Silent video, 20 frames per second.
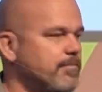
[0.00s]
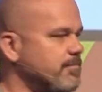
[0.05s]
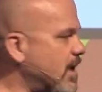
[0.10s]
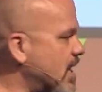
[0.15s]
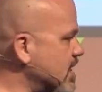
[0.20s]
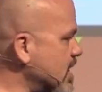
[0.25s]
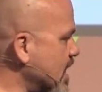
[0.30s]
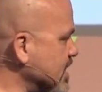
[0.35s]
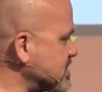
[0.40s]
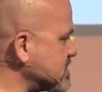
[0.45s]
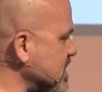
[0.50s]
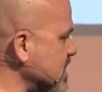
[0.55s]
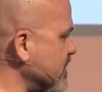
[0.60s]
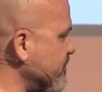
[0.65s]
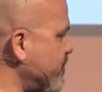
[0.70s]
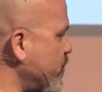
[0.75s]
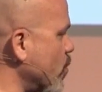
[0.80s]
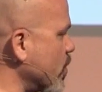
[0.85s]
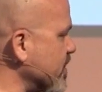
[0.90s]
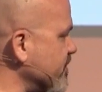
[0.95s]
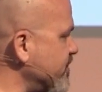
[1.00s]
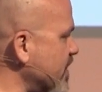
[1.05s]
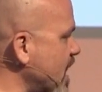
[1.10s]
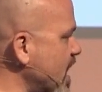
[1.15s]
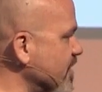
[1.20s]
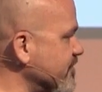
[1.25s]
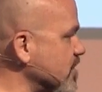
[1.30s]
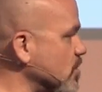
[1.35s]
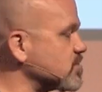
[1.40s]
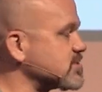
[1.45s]
By
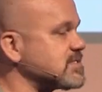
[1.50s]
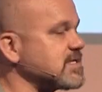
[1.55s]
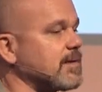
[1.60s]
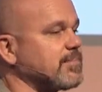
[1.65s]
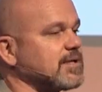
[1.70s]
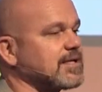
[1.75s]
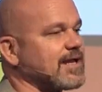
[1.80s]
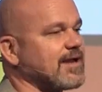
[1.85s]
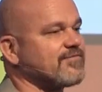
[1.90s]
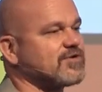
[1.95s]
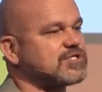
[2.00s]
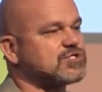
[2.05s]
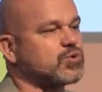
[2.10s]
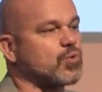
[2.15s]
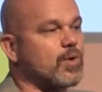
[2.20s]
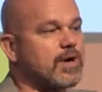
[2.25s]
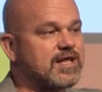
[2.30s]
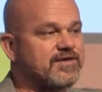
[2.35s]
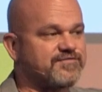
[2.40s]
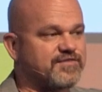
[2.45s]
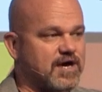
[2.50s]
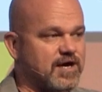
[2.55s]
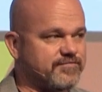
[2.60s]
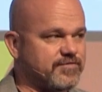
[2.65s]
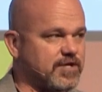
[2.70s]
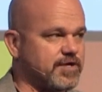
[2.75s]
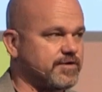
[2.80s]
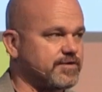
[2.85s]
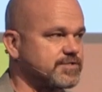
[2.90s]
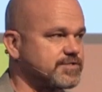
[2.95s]
1945, it was doubling every 25
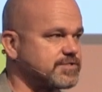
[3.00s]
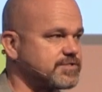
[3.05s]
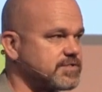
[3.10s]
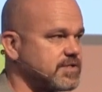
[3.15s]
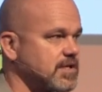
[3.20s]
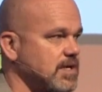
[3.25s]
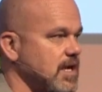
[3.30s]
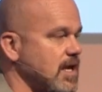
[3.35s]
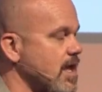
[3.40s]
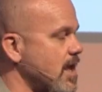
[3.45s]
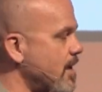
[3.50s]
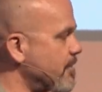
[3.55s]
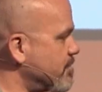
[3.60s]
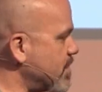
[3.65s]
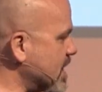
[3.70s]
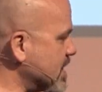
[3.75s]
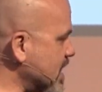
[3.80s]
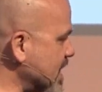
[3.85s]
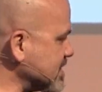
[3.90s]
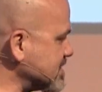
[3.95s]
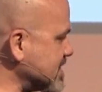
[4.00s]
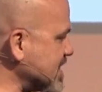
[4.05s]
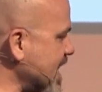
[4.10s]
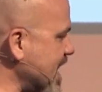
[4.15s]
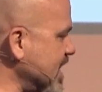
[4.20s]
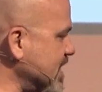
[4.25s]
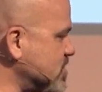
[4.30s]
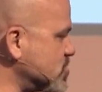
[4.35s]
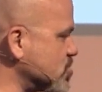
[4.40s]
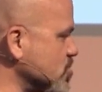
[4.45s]
years. By
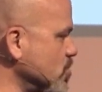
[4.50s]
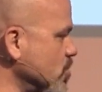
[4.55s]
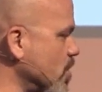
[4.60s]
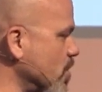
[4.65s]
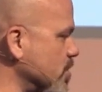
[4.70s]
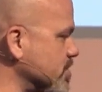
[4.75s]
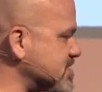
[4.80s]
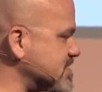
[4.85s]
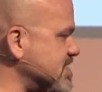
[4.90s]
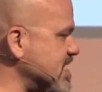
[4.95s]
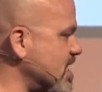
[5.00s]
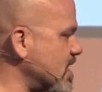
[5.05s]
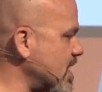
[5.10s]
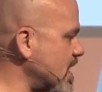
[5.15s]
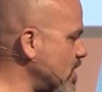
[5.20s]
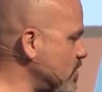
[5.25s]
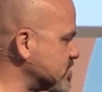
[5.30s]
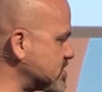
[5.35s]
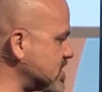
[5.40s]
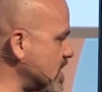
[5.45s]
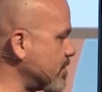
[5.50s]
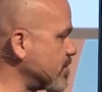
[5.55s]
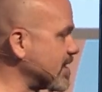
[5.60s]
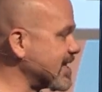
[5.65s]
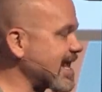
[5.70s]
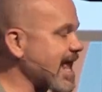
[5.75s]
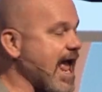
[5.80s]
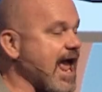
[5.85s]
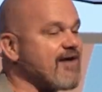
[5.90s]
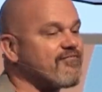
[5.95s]
1982, it was
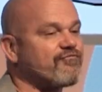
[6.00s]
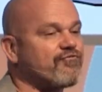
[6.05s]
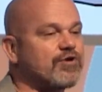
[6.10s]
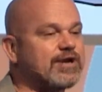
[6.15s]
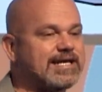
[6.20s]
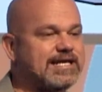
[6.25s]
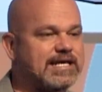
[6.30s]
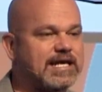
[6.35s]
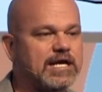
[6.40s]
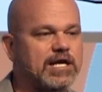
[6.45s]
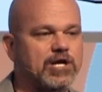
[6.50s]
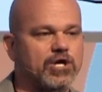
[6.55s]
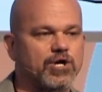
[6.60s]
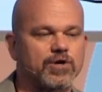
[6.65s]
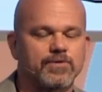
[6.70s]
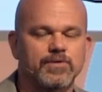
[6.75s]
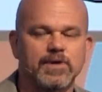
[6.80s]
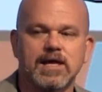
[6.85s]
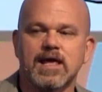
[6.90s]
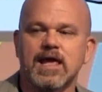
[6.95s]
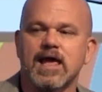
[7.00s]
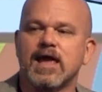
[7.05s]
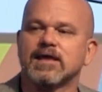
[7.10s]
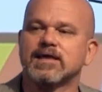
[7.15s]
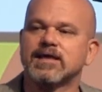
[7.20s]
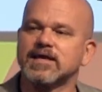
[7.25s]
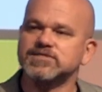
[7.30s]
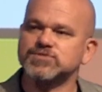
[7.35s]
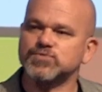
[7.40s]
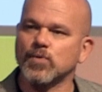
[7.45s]
doubling every year.
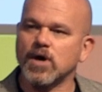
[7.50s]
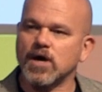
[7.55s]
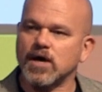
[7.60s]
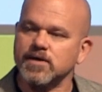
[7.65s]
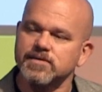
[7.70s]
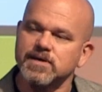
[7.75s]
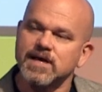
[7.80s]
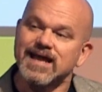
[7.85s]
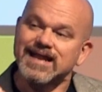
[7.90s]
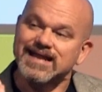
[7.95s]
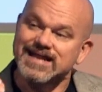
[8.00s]
And guess what?